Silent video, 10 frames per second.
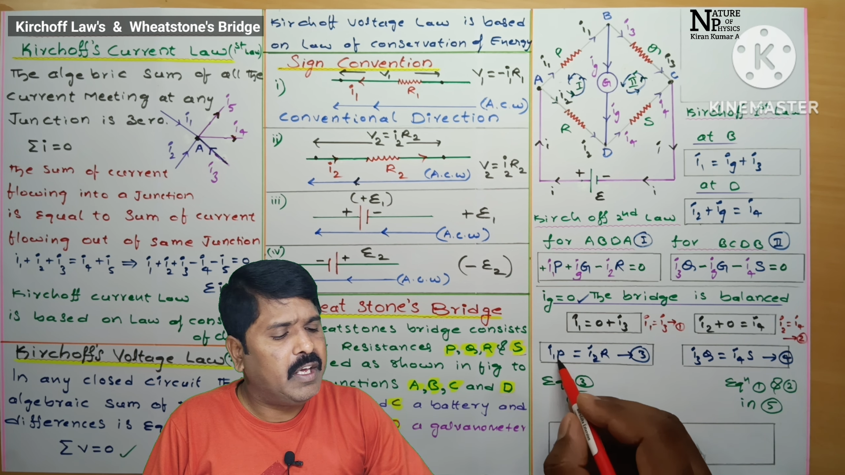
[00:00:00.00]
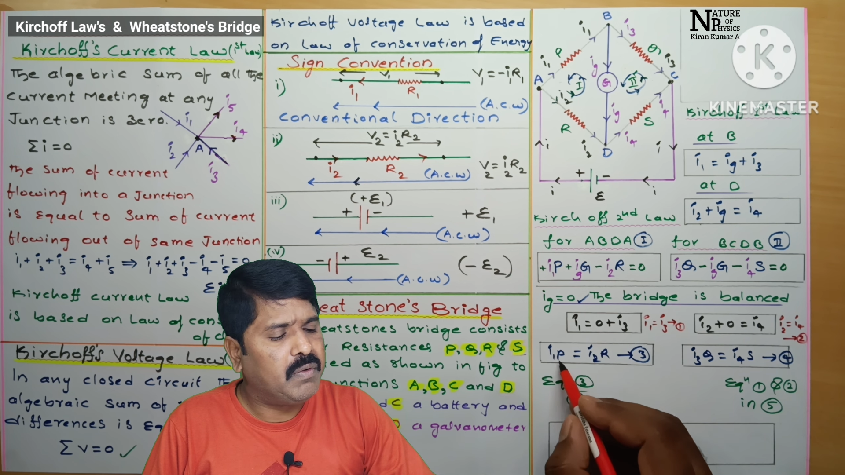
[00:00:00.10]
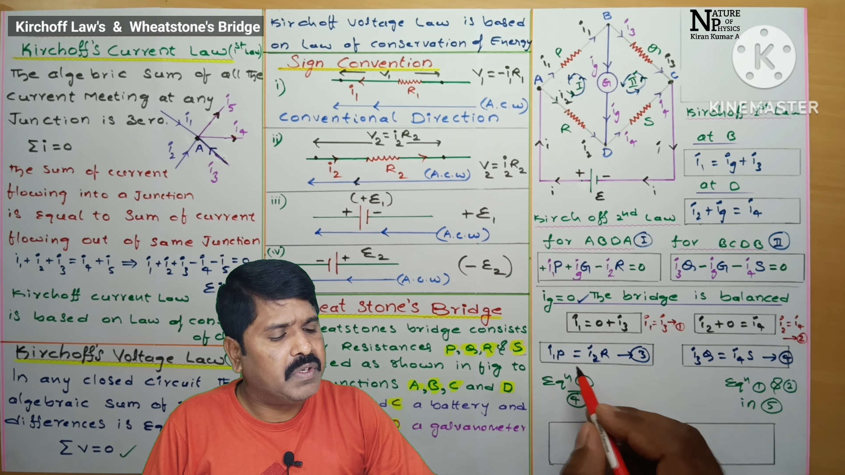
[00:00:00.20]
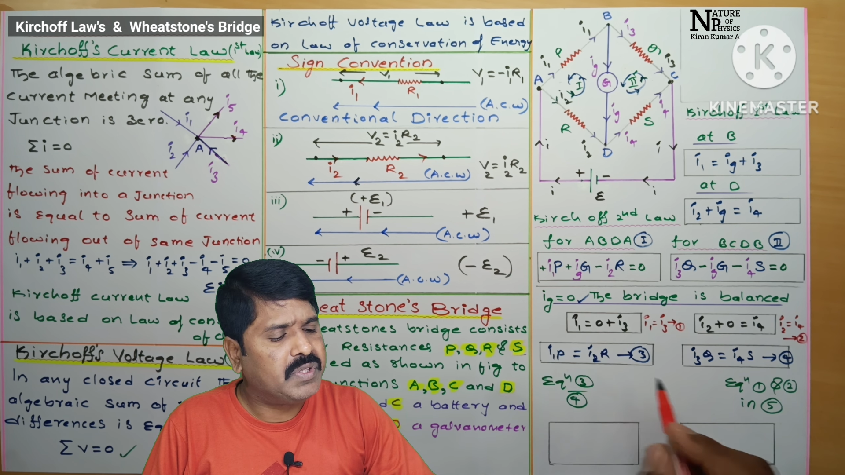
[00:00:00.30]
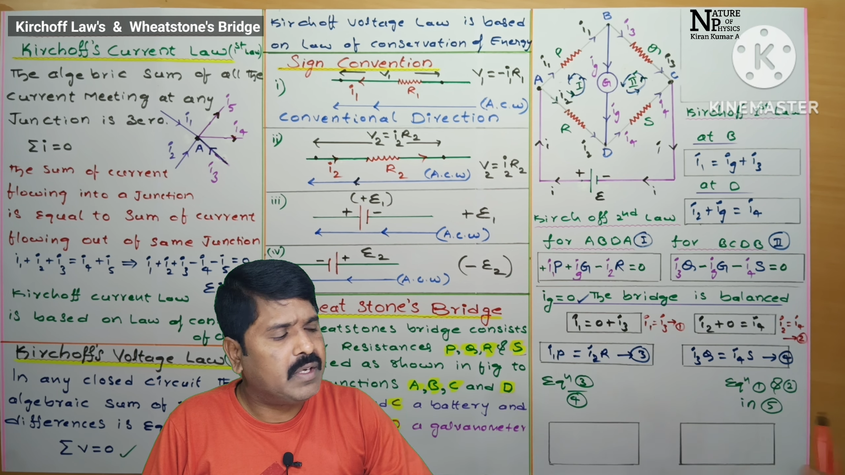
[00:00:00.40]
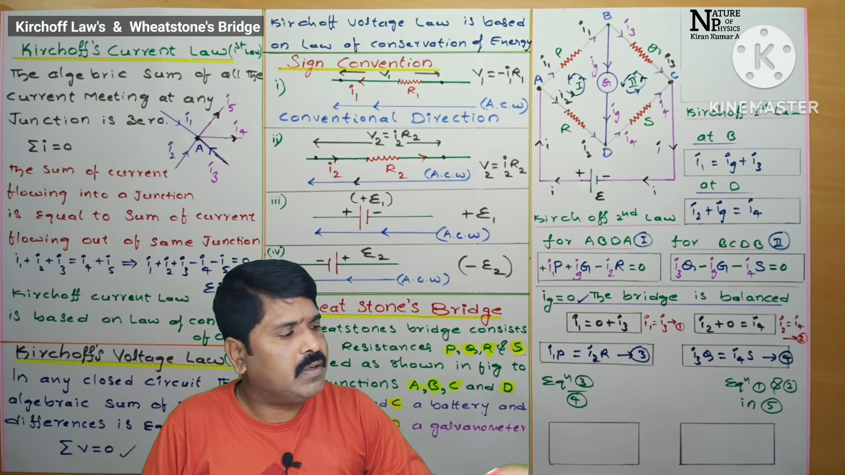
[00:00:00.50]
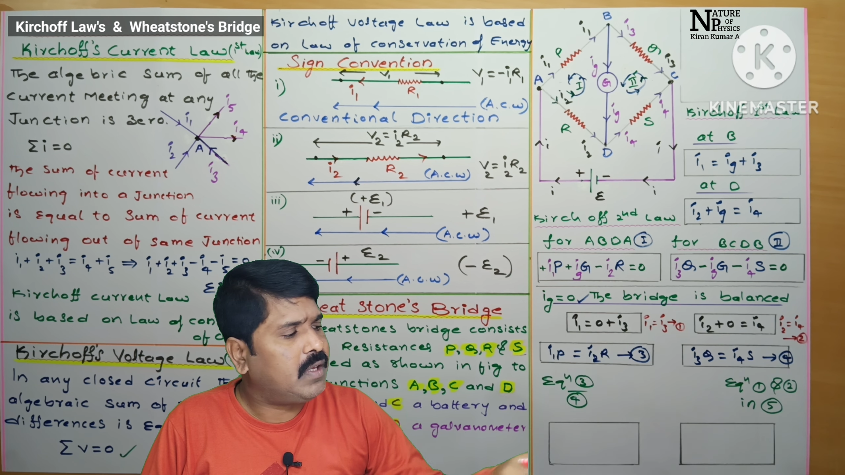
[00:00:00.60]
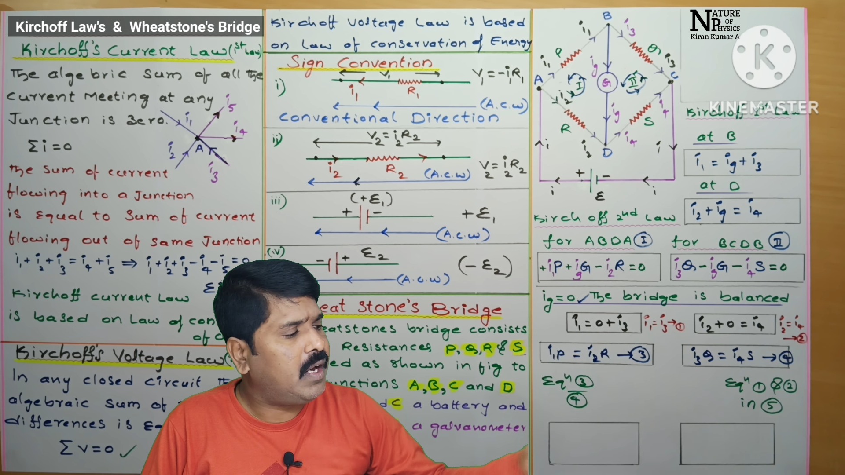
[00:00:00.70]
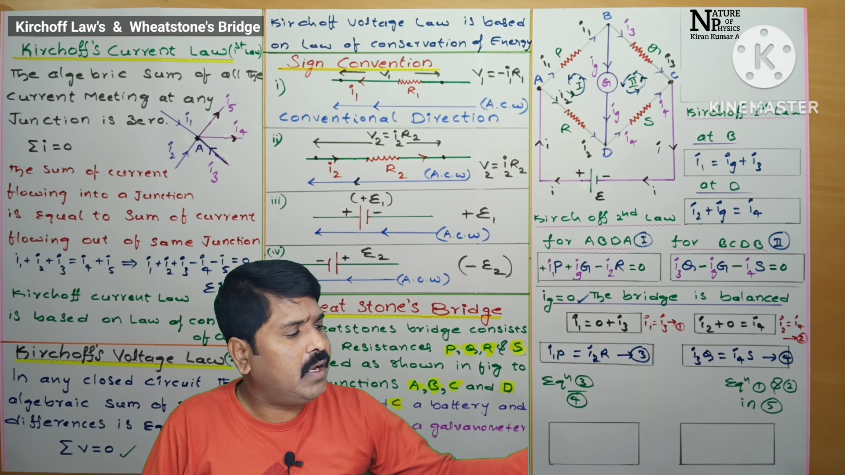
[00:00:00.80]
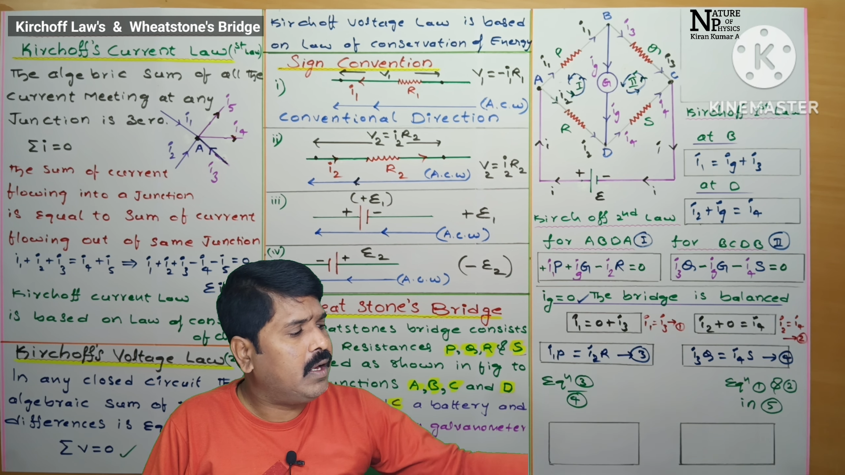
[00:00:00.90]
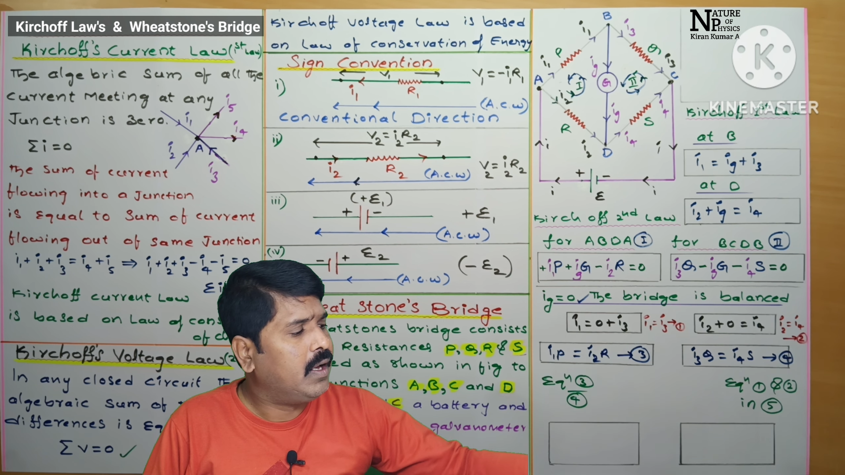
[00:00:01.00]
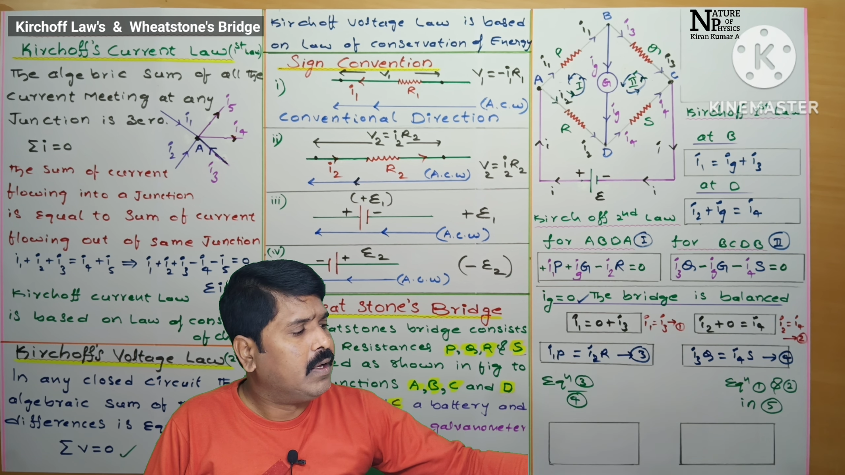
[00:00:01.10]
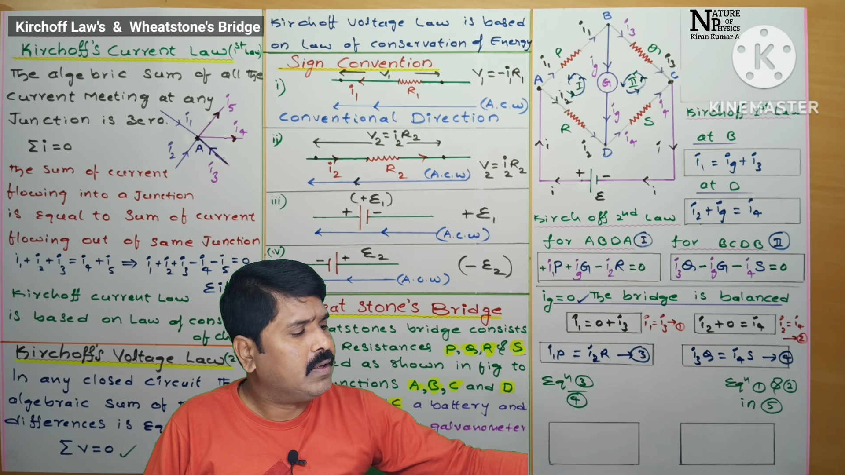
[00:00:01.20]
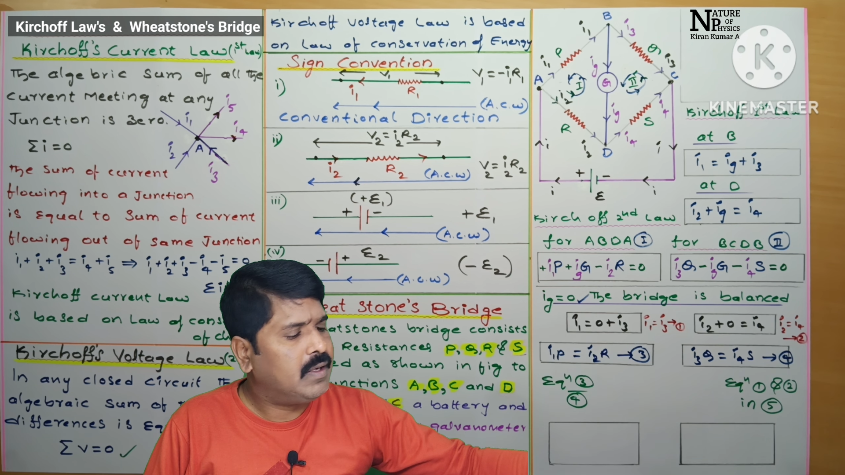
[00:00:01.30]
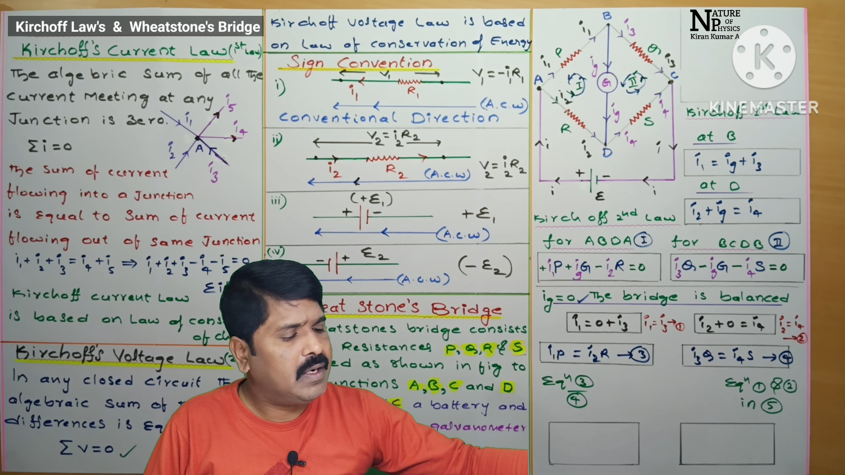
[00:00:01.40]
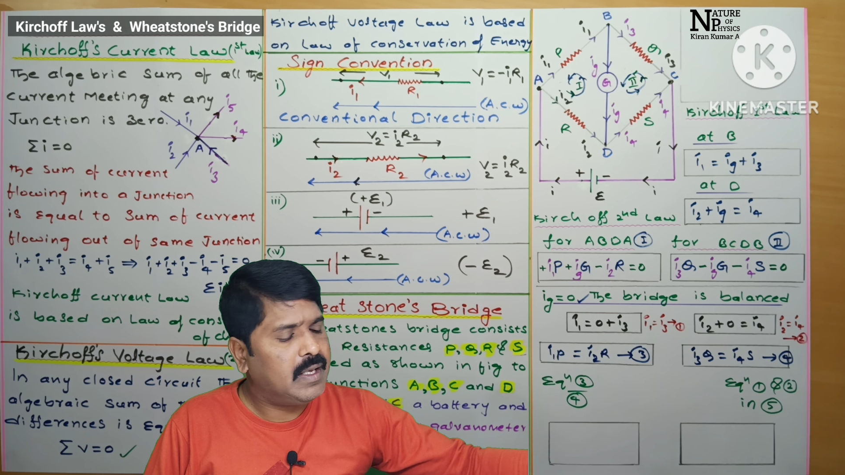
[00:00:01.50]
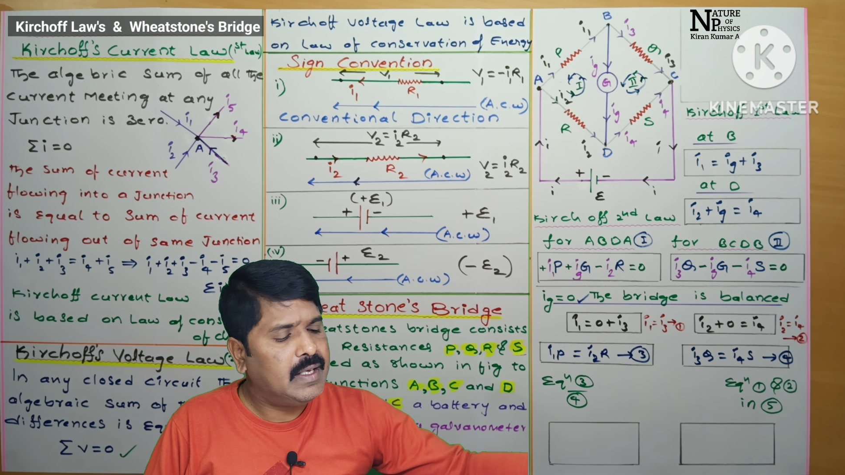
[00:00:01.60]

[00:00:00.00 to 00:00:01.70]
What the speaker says: equation 3 that